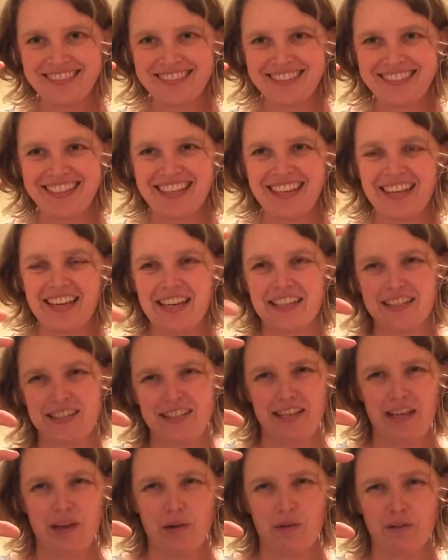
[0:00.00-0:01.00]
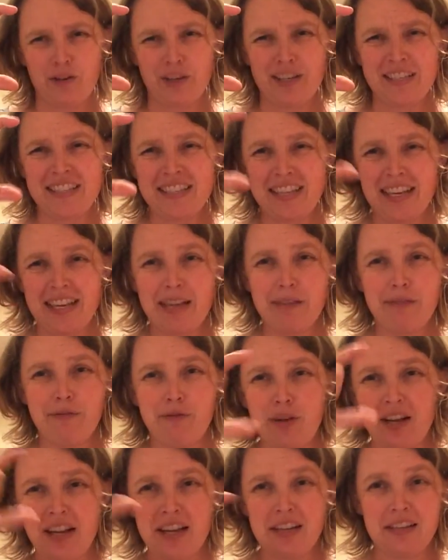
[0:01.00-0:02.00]
Okay, and see how I've got a C for
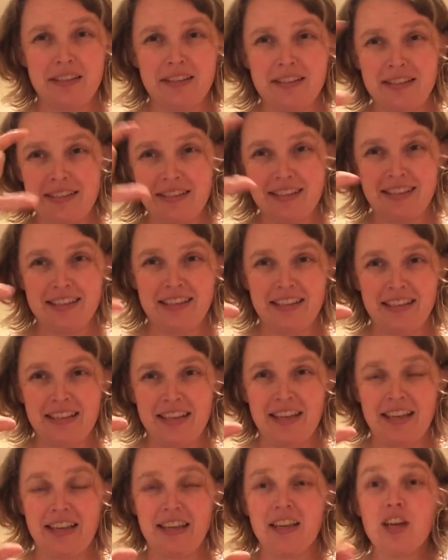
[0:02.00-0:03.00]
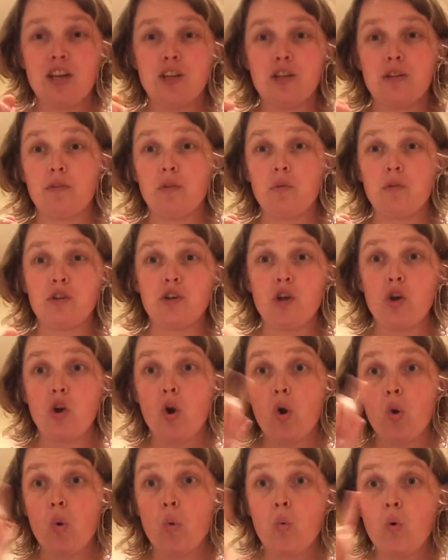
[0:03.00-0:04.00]
colours. Okay, so if you want to know
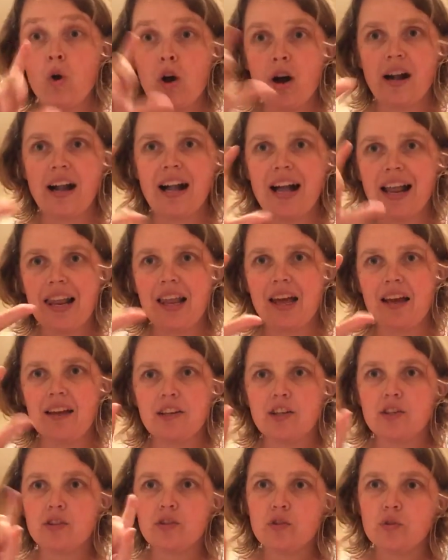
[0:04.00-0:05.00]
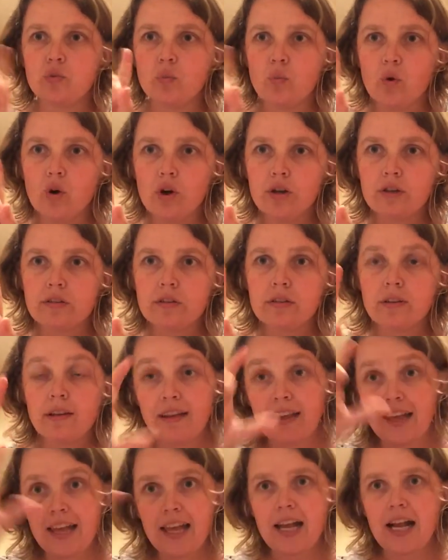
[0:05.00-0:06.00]
what colour, you just do what
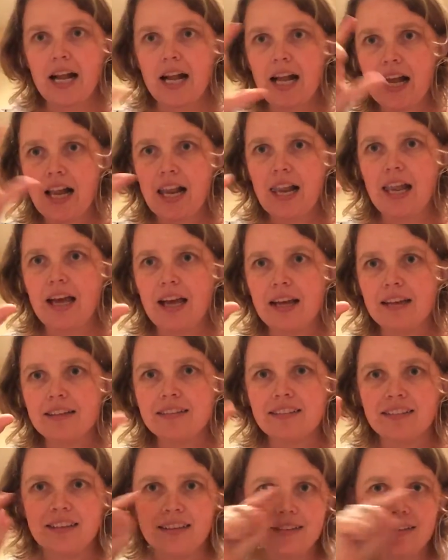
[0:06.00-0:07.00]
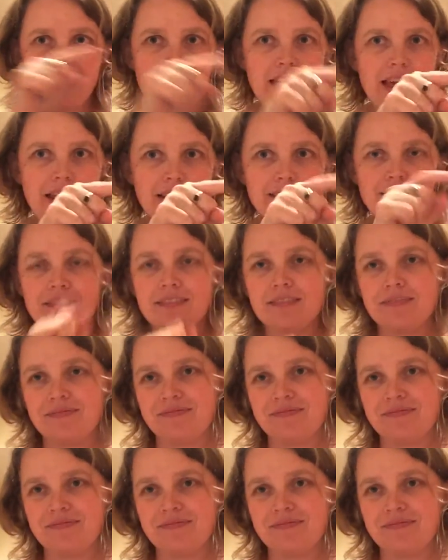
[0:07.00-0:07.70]
colour is that.